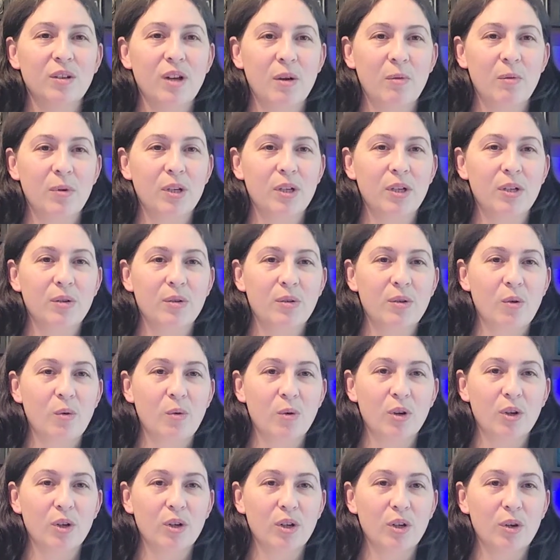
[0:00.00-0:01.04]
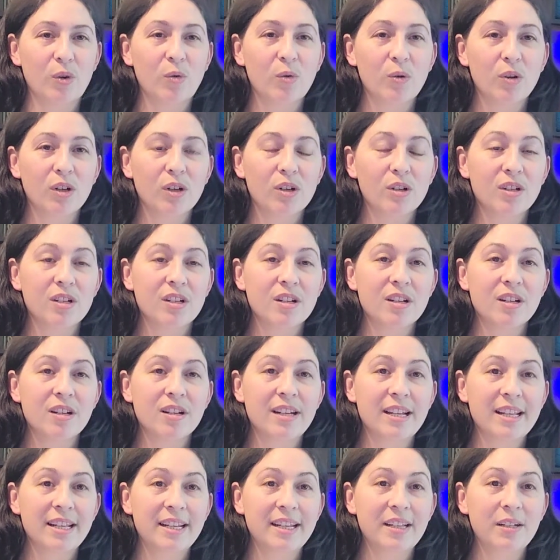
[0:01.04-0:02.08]
I want to do a corner to corner
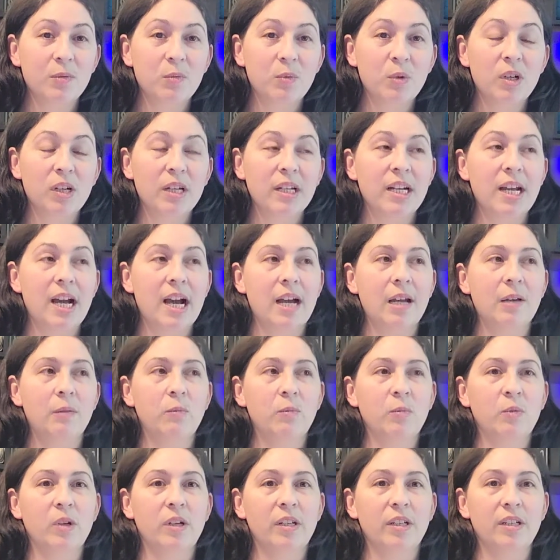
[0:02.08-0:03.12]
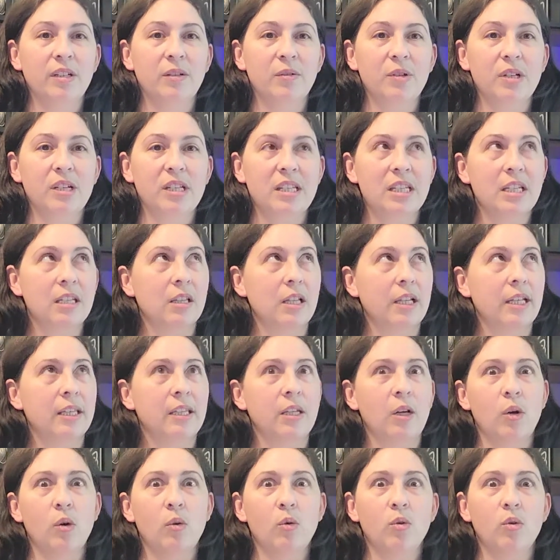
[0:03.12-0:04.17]
knitted one. I'm wanting, was it like
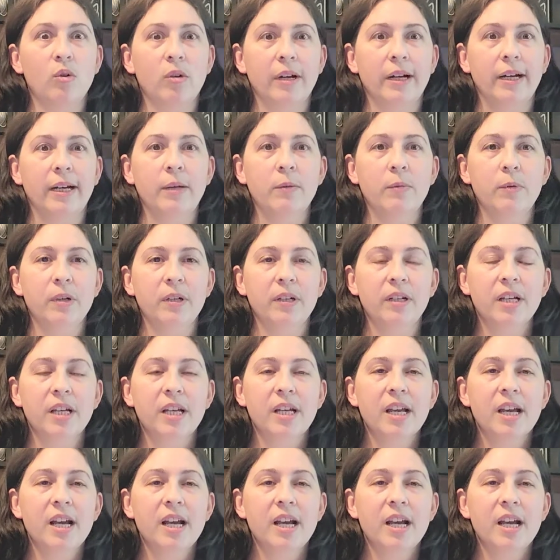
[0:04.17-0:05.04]
the old granny one?